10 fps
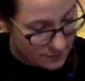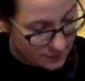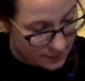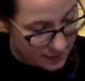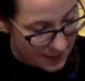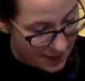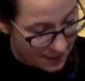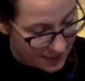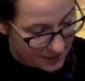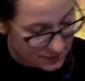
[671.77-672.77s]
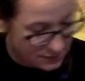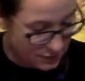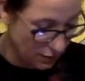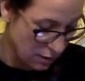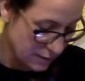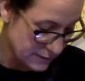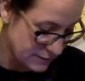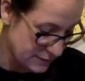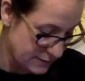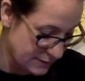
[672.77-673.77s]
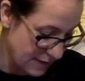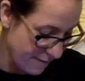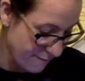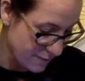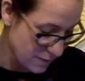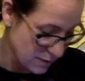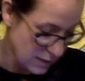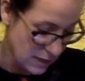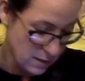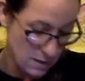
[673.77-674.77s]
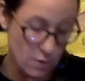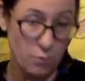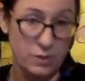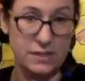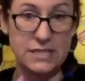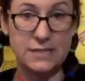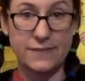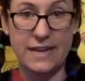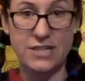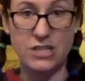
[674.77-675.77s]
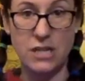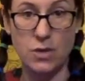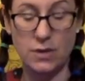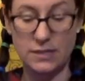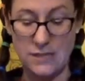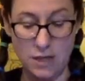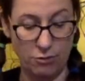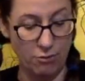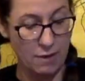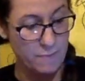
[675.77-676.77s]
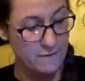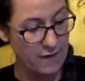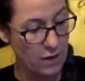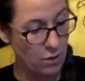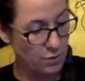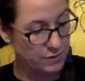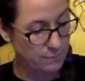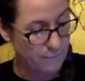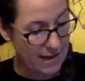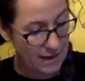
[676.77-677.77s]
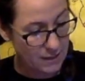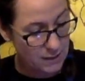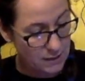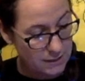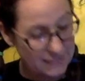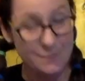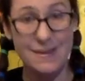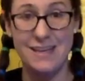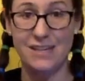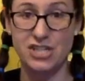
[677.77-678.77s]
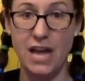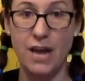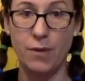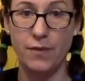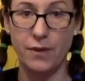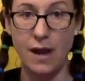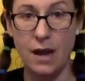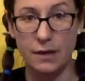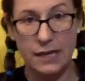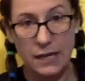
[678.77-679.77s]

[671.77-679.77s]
yeah, that sticker is definitely, with this flashlight you can see through it, but if I hold it back, it's making a shadow on the ground.